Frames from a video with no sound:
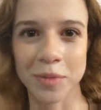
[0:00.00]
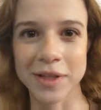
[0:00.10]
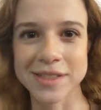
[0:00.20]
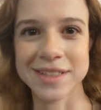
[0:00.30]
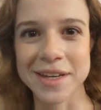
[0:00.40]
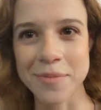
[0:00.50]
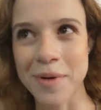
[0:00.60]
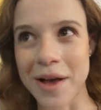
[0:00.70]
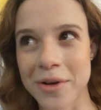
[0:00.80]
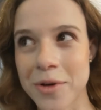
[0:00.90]
Place to
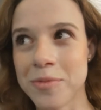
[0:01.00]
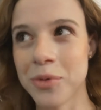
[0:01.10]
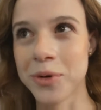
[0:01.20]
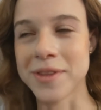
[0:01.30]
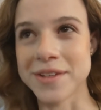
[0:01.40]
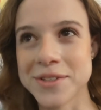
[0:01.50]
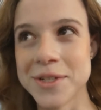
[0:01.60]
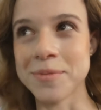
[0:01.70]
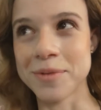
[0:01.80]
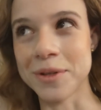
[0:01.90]
get back on board the
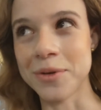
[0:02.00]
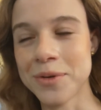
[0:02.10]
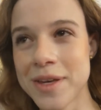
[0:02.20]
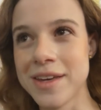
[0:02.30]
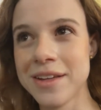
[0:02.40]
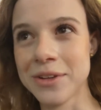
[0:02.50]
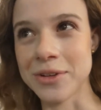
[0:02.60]
ship. Low-key